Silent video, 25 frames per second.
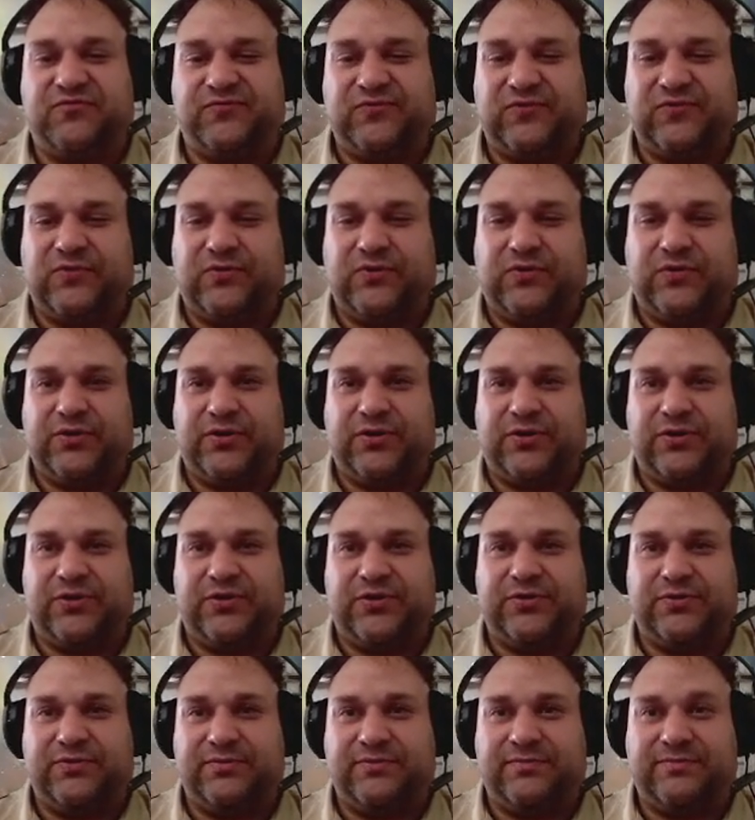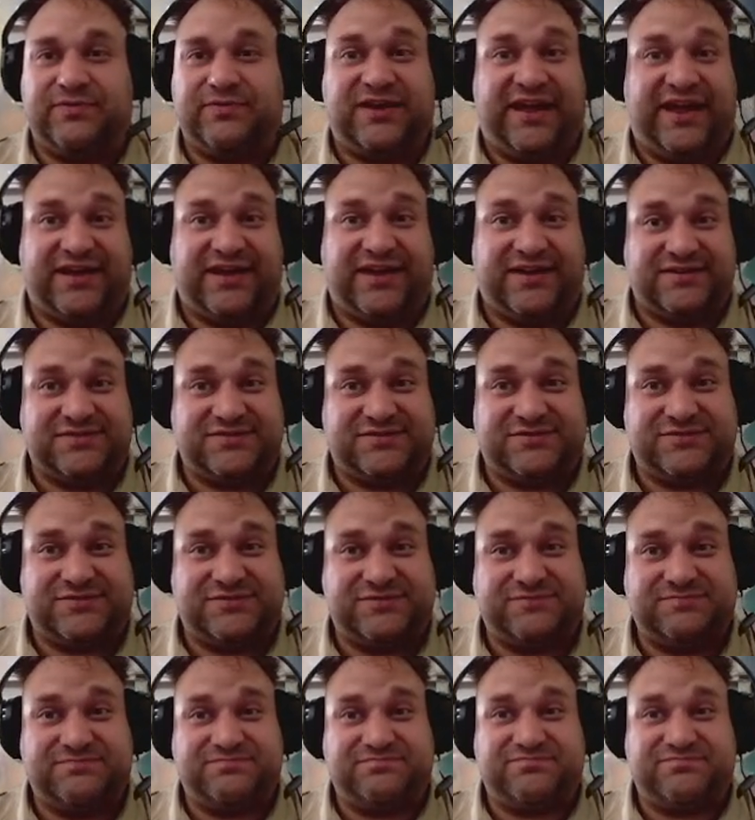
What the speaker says: for lands.